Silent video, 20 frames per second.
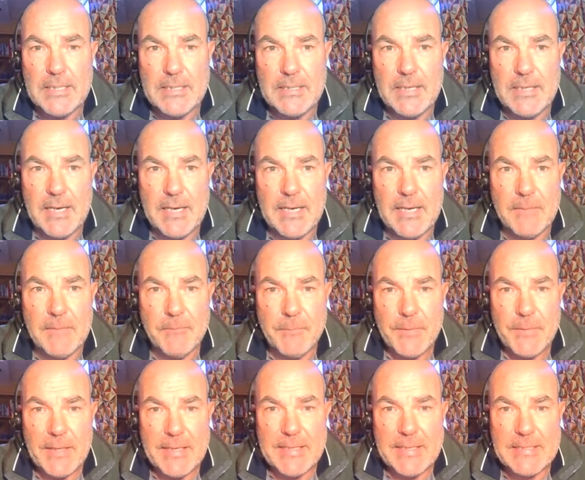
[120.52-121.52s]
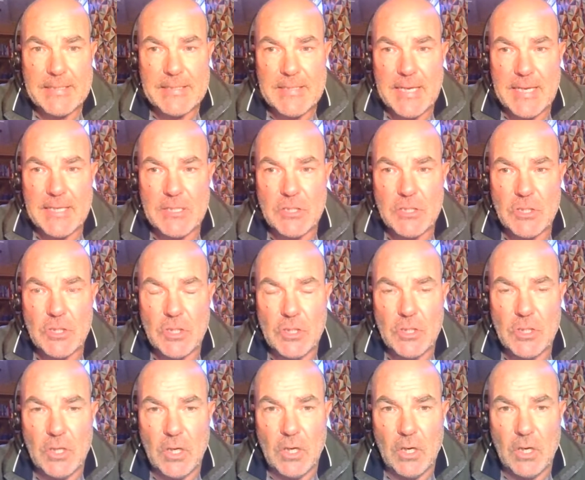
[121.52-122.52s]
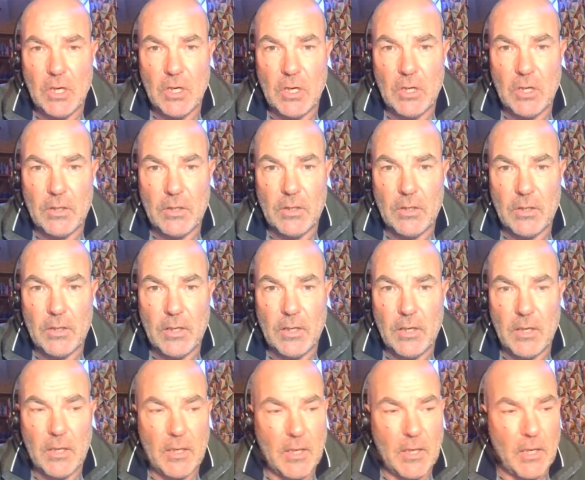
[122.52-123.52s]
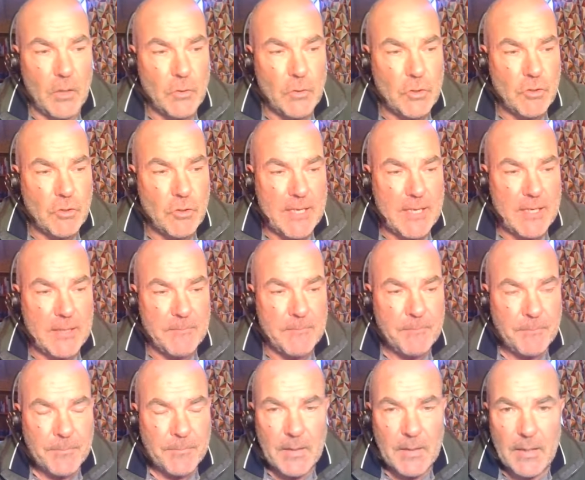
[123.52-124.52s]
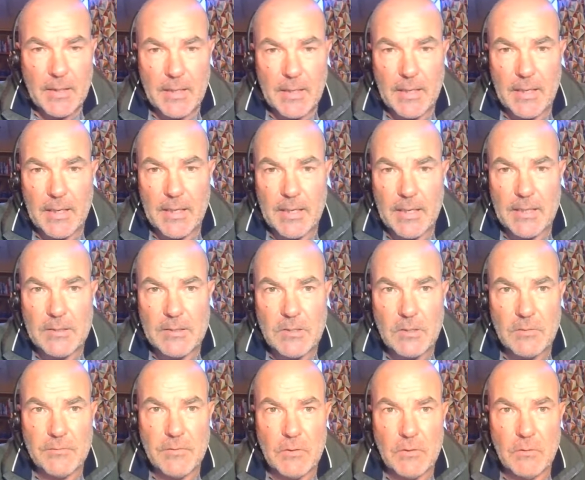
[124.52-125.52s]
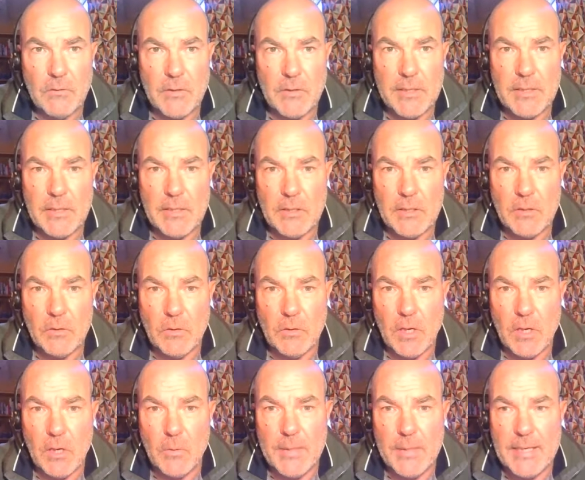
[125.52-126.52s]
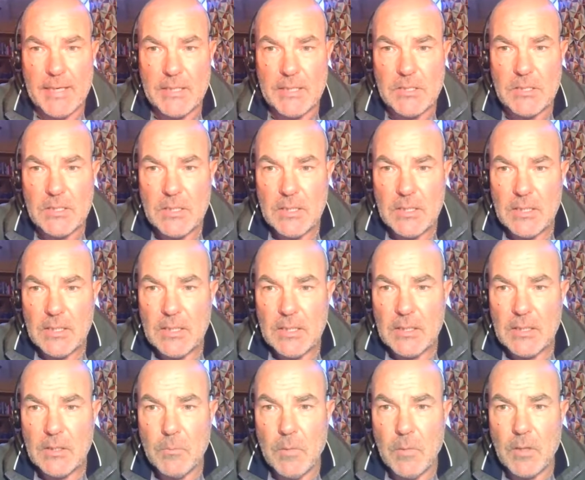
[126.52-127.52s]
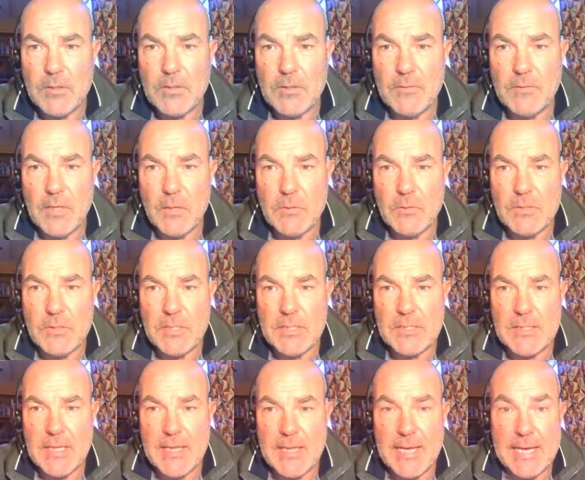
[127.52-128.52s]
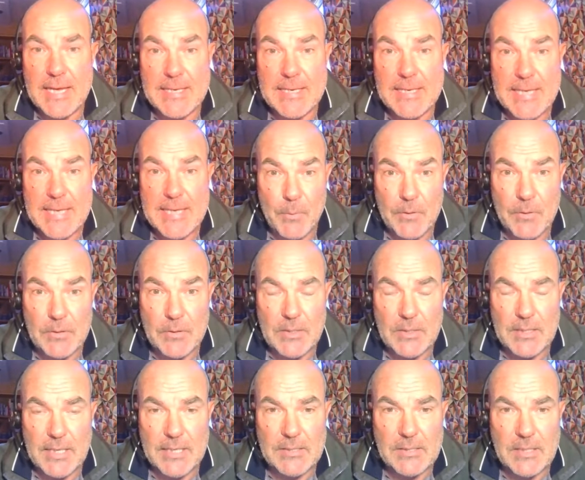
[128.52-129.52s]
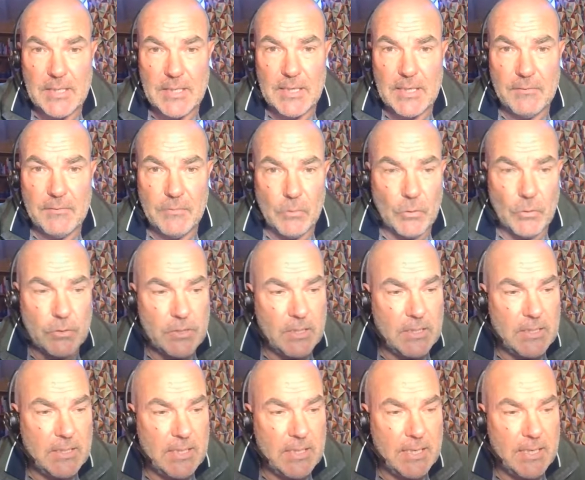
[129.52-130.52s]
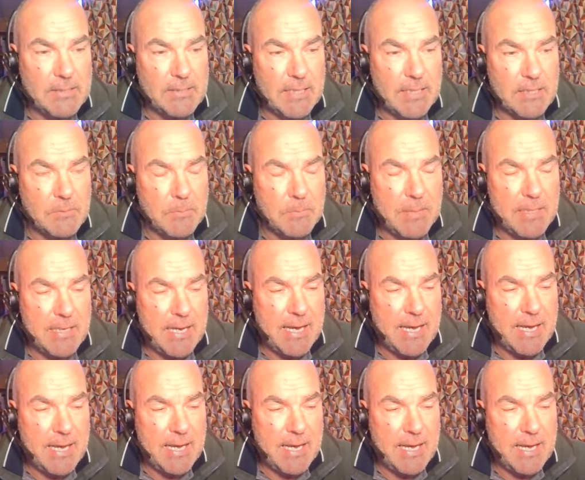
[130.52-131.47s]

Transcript: day extension on uh, OTracker. Uh, so if you're in your OES, you might have noticed that happened yesterday. 14 days has been added.